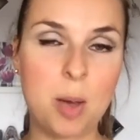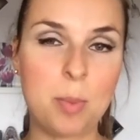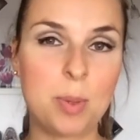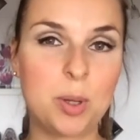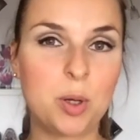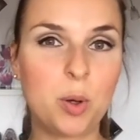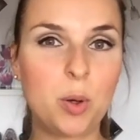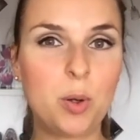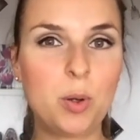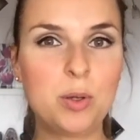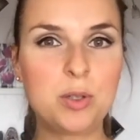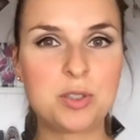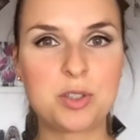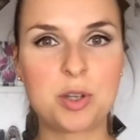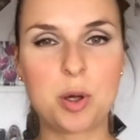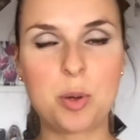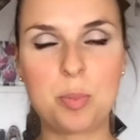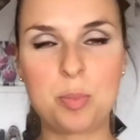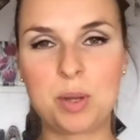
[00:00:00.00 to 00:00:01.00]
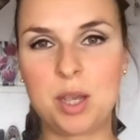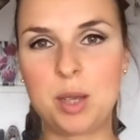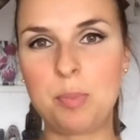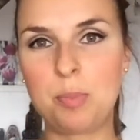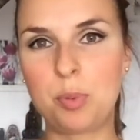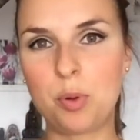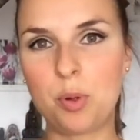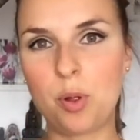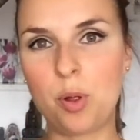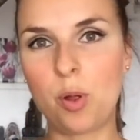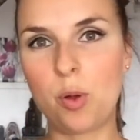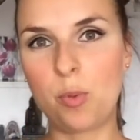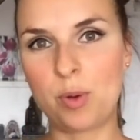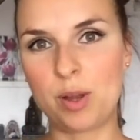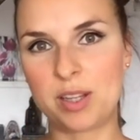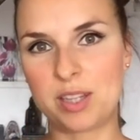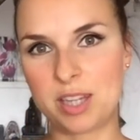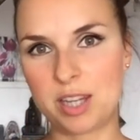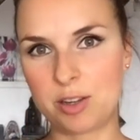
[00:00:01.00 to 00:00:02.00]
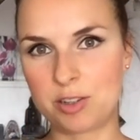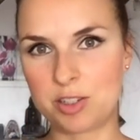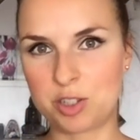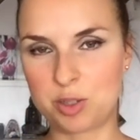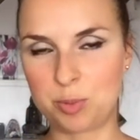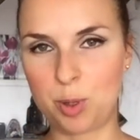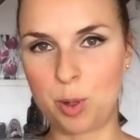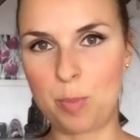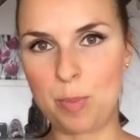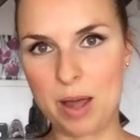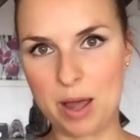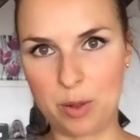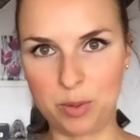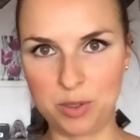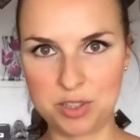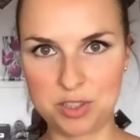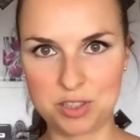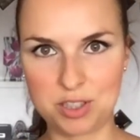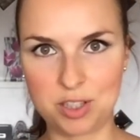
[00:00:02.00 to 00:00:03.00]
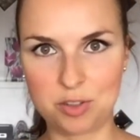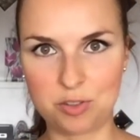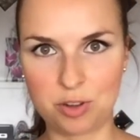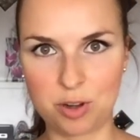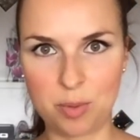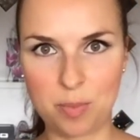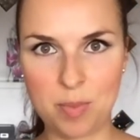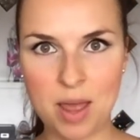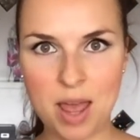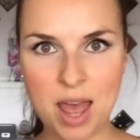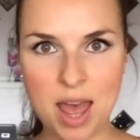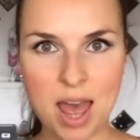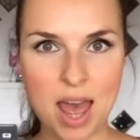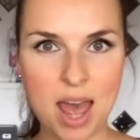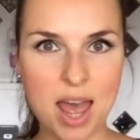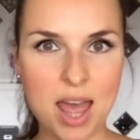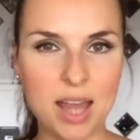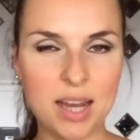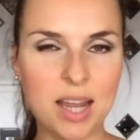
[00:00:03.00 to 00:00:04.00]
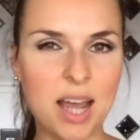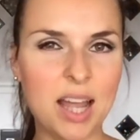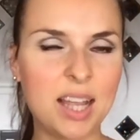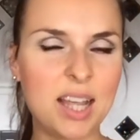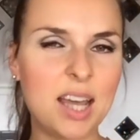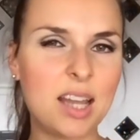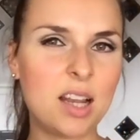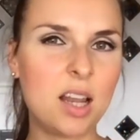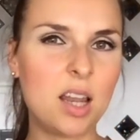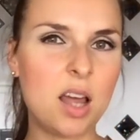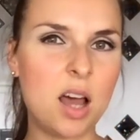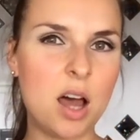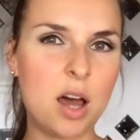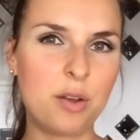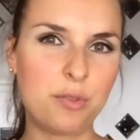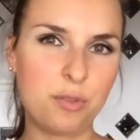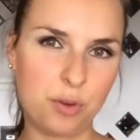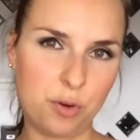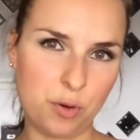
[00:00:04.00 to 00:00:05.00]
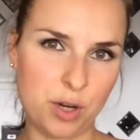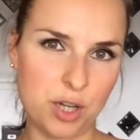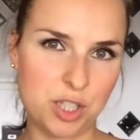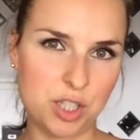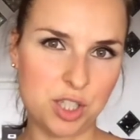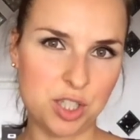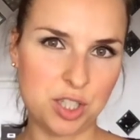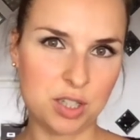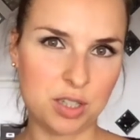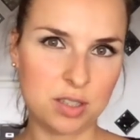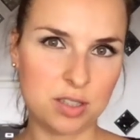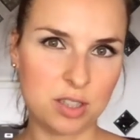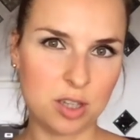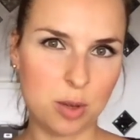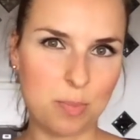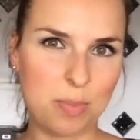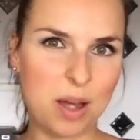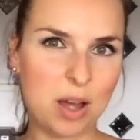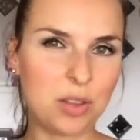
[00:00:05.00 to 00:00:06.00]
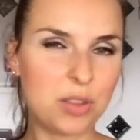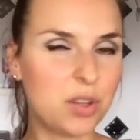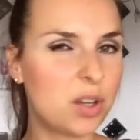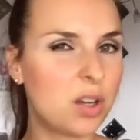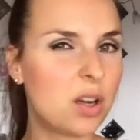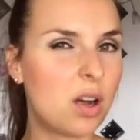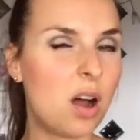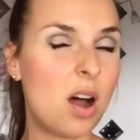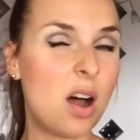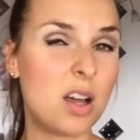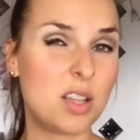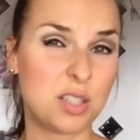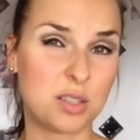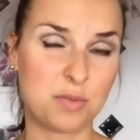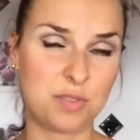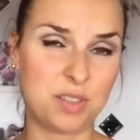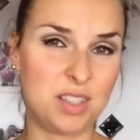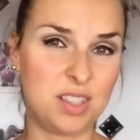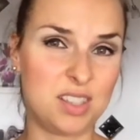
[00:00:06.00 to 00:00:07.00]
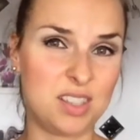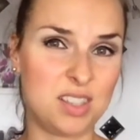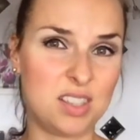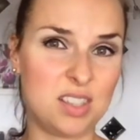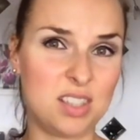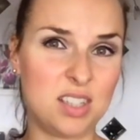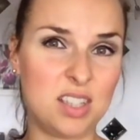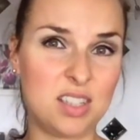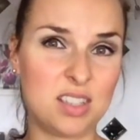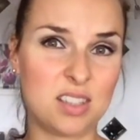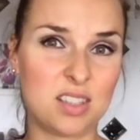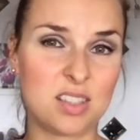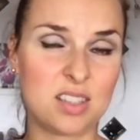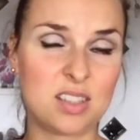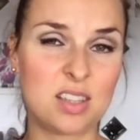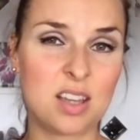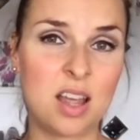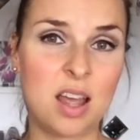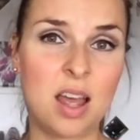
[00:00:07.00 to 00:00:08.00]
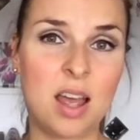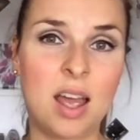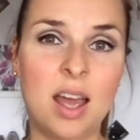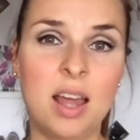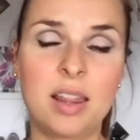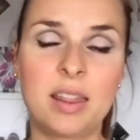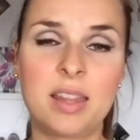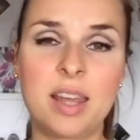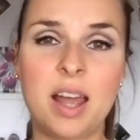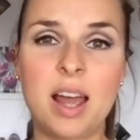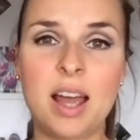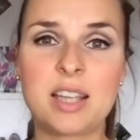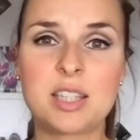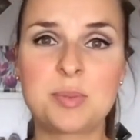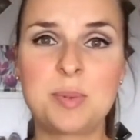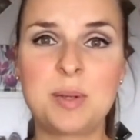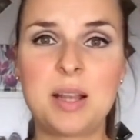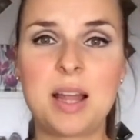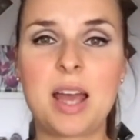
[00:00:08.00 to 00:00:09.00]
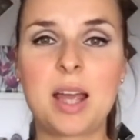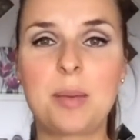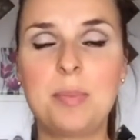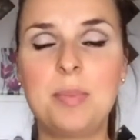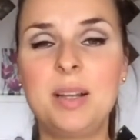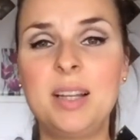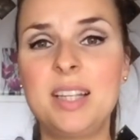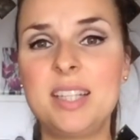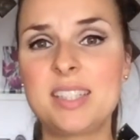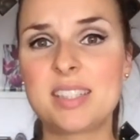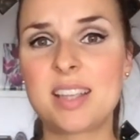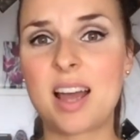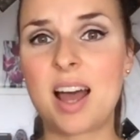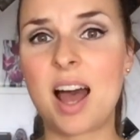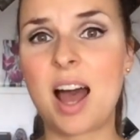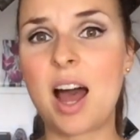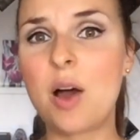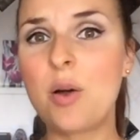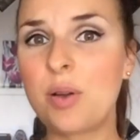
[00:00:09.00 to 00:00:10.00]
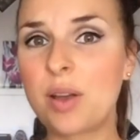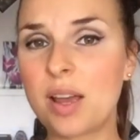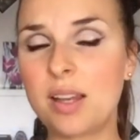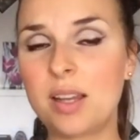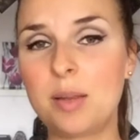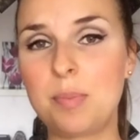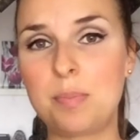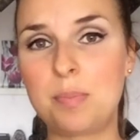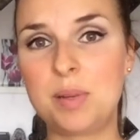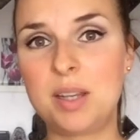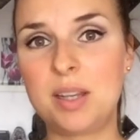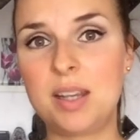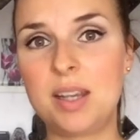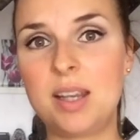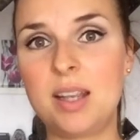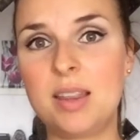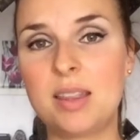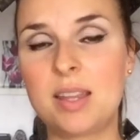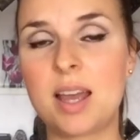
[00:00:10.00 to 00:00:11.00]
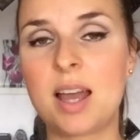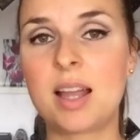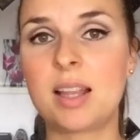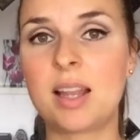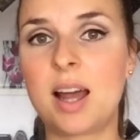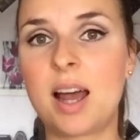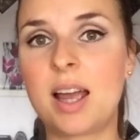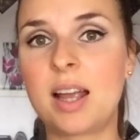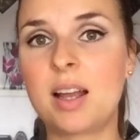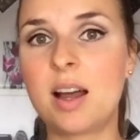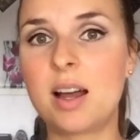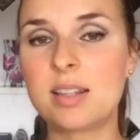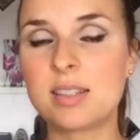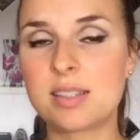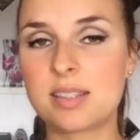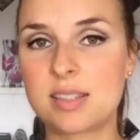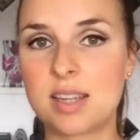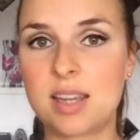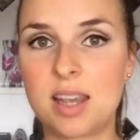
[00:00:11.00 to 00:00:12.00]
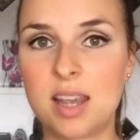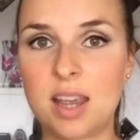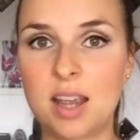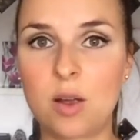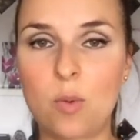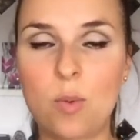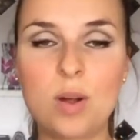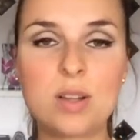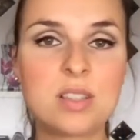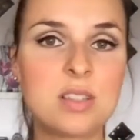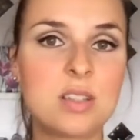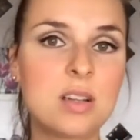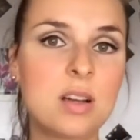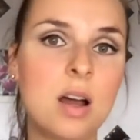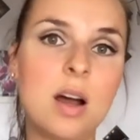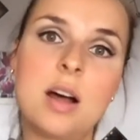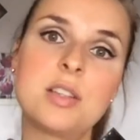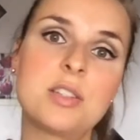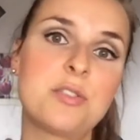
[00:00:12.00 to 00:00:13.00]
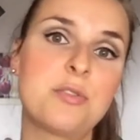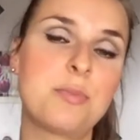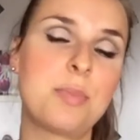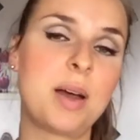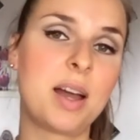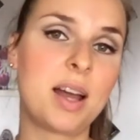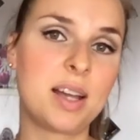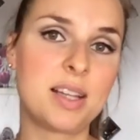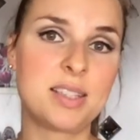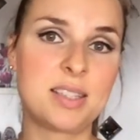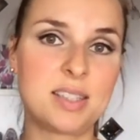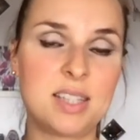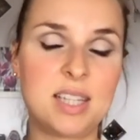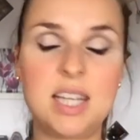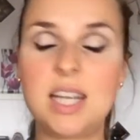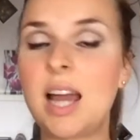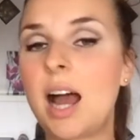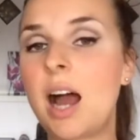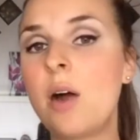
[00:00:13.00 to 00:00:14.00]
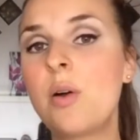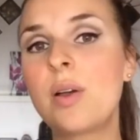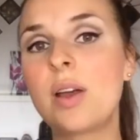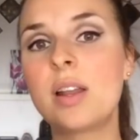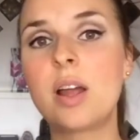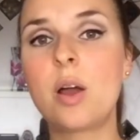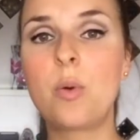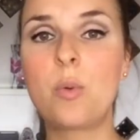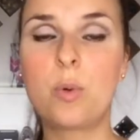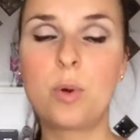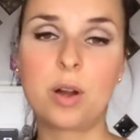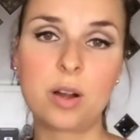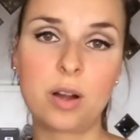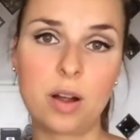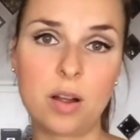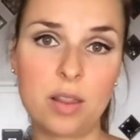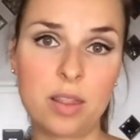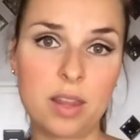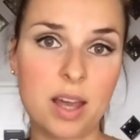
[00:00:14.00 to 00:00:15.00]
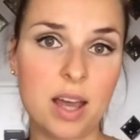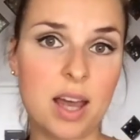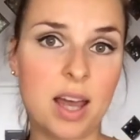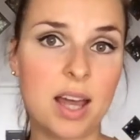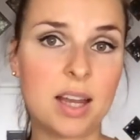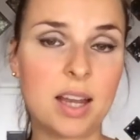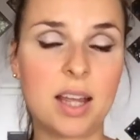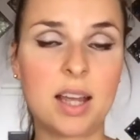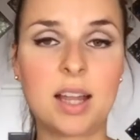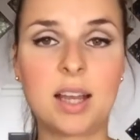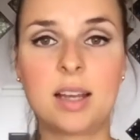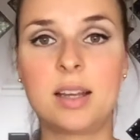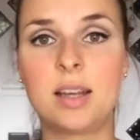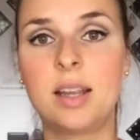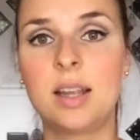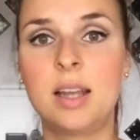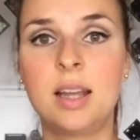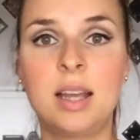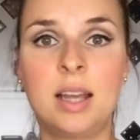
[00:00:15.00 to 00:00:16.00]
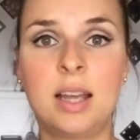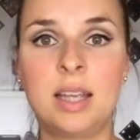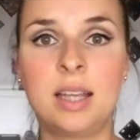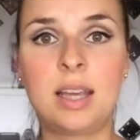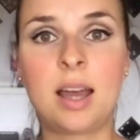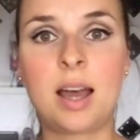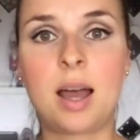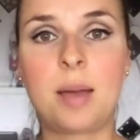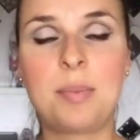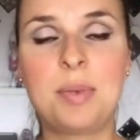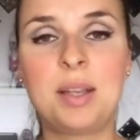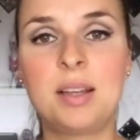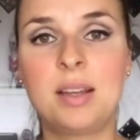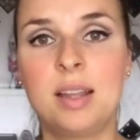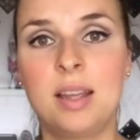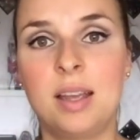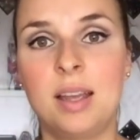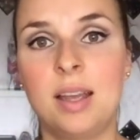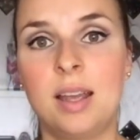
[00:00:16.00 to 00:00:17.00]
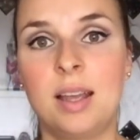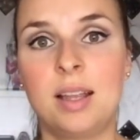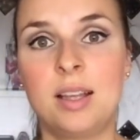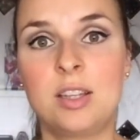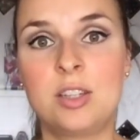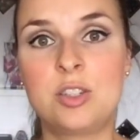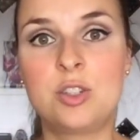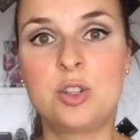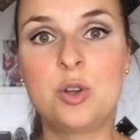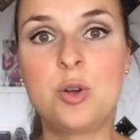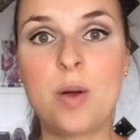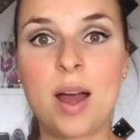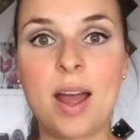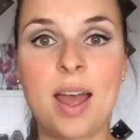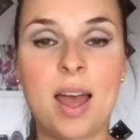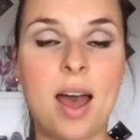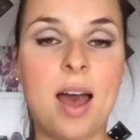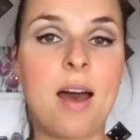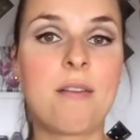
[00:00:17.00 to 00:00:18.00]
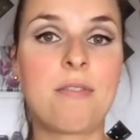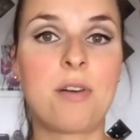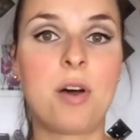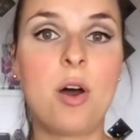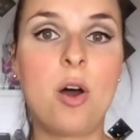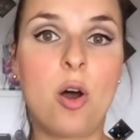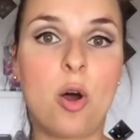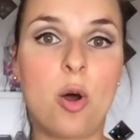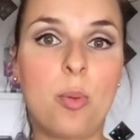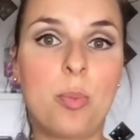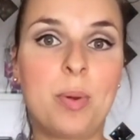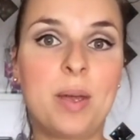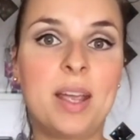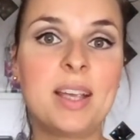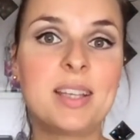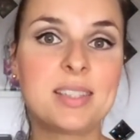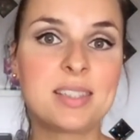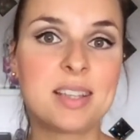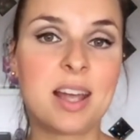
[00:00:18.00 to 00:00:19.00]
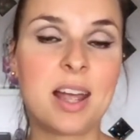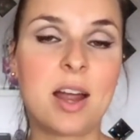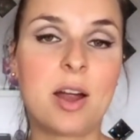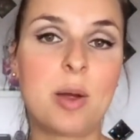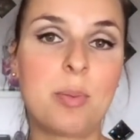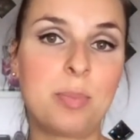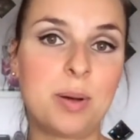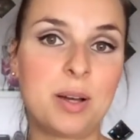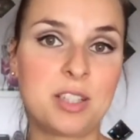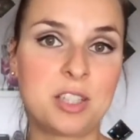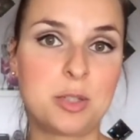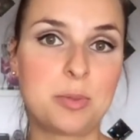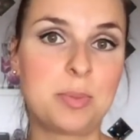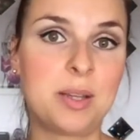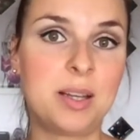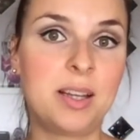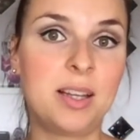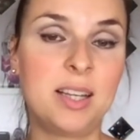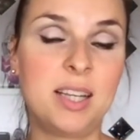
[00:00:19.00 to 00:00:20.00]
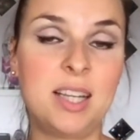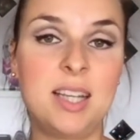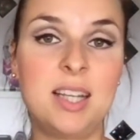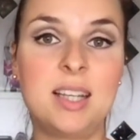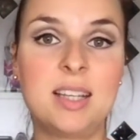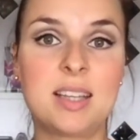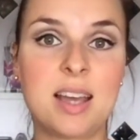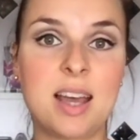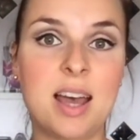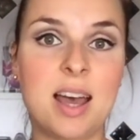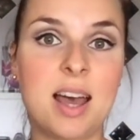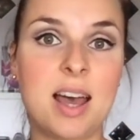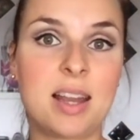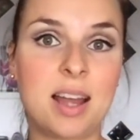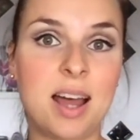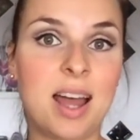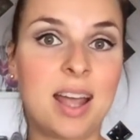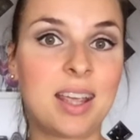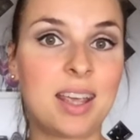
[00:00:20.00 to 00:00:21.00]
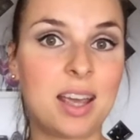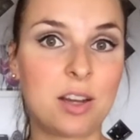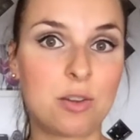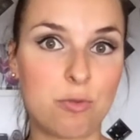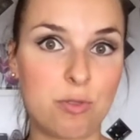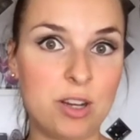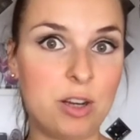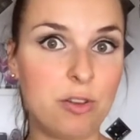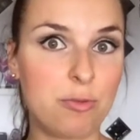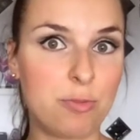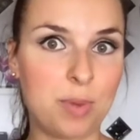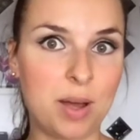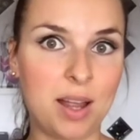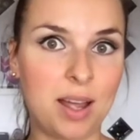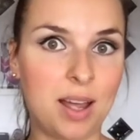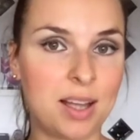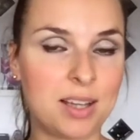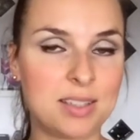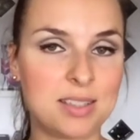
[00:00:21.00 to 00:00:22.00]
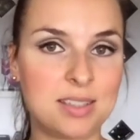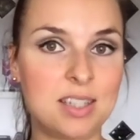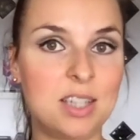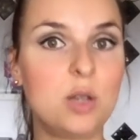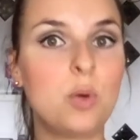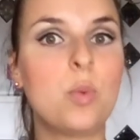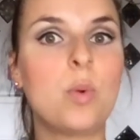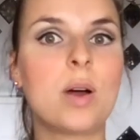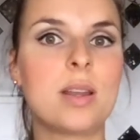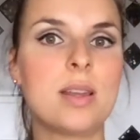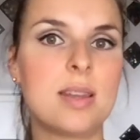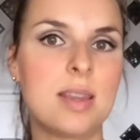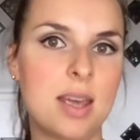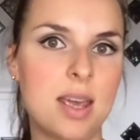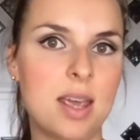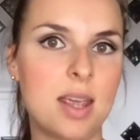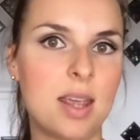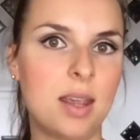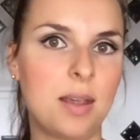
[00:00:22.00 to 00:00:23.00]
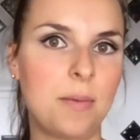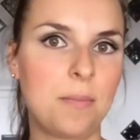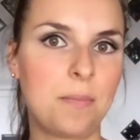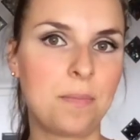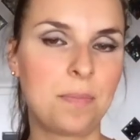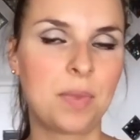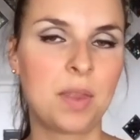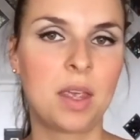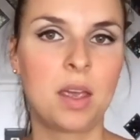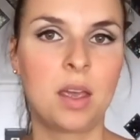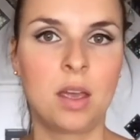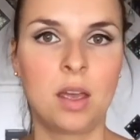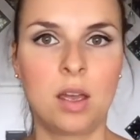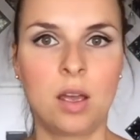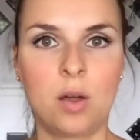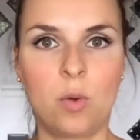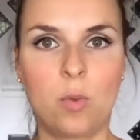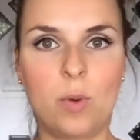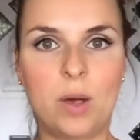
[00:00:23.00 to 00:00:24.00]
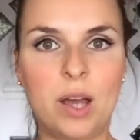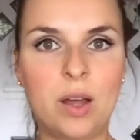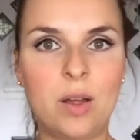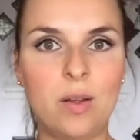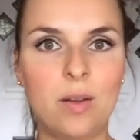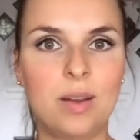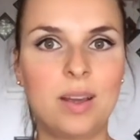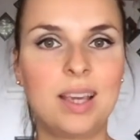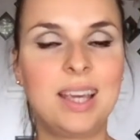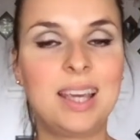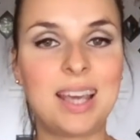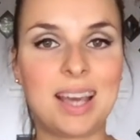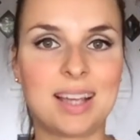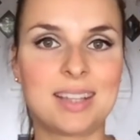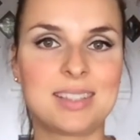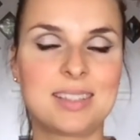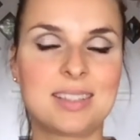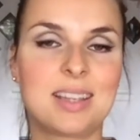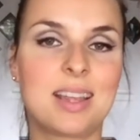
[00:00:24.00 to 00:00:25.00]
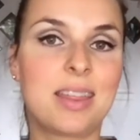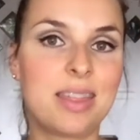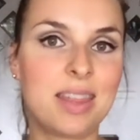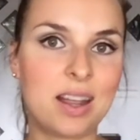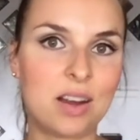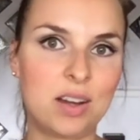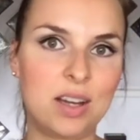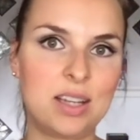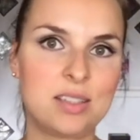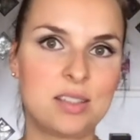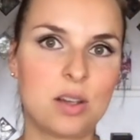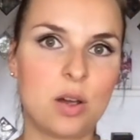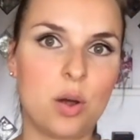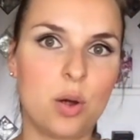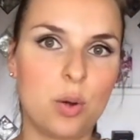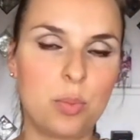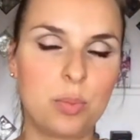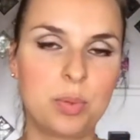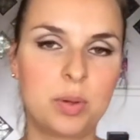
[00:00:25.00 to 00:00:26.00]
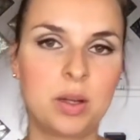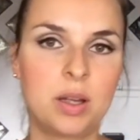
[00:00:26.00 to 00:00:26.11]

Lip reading: but also people with irritable bowel syndrome. And I get a lot of questions about the cause of these diseases. They ask me like, Melissa, how can it be that I got sick? What's the cause of my IC? How can I work on that? And yeah, do I have hope? Is there a possibility that I get rid of my IC one day? Well, yes, there is hope.